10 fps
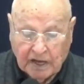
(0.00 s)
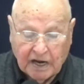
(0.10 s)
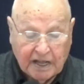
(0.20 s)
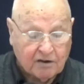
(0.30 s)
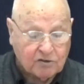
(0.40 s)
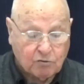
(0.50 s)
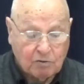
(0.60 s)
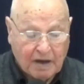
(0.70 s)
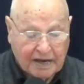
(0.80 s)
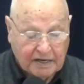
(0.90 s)
Let us
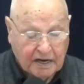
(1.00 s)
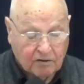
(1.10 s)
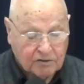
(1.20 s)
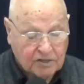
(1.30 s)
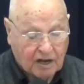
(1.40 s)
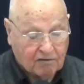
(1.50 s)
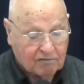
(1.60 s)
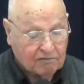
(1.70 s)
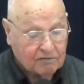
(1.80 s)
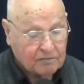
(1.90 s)
remind ourselves.
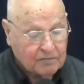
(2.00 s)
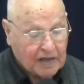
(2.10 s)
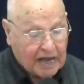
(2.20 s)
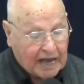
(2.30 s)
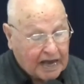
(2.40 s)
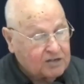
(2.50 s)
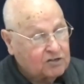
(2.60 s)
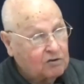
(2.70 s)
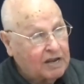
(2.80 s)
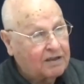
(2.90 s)

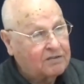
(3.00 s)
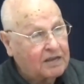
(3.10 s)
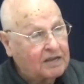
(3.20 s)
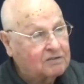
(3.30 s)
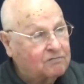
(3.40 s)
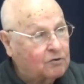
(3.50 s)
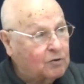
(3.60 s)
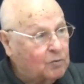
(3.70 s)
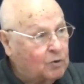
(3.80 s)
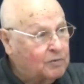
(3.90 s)
Actually, I think for a
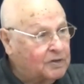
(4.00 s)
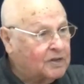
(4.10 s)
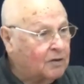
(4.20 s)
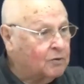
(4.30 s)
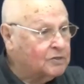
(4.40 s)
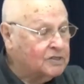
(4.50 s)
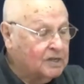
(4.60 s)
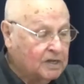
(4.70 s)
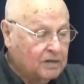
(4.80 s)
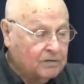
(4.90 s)
moment I was
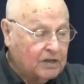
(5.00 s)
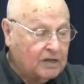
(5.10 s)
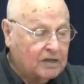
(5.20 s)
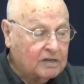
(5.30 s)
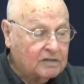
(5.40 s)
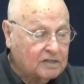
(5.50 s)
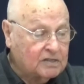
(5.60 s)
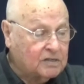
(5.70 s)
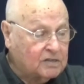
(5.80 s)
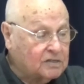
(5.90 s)
thinking this
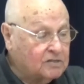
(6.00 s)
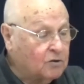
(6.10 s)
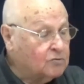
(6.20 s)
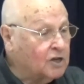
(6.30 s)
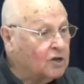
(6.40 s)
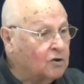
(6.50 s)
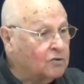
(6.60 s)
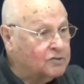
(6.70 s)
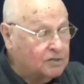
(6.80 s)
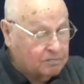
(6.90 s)
is on the
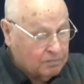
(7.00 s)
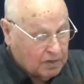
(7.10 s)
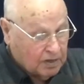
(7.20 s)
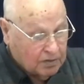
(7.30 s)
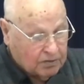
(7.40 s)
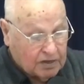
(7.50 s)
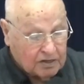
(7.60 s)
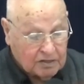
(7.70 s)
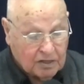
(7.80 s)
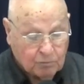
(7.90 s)
closing
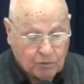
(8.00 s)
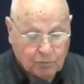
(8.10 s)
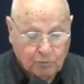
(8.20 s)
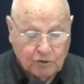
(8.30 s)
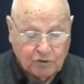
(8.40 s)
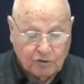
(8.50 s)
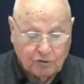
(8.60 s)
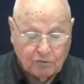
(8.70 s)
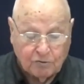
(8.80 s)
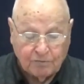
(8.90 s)
thing that what we should
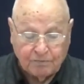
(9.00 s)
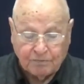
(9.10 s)
do.